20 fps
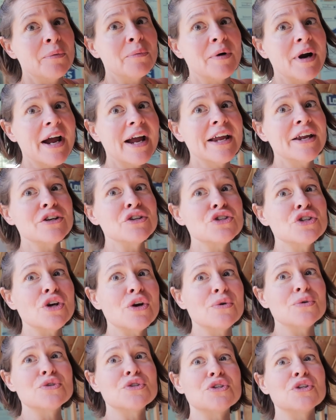Ryan
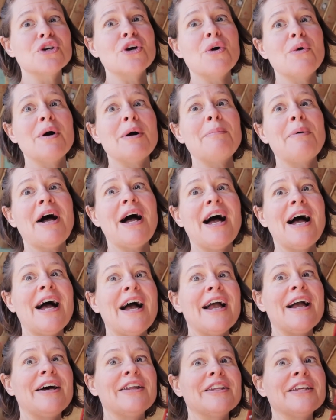chose to go up
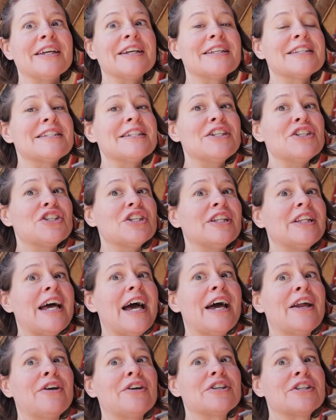high on the extension
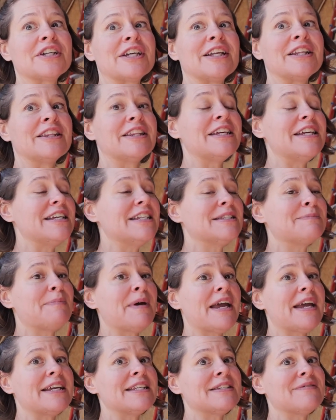ladder to get these
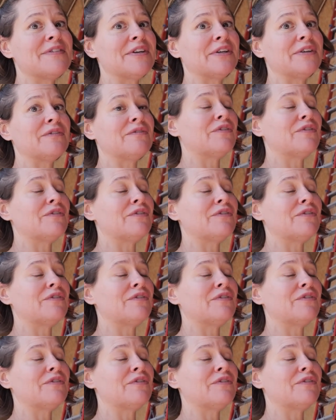bays filled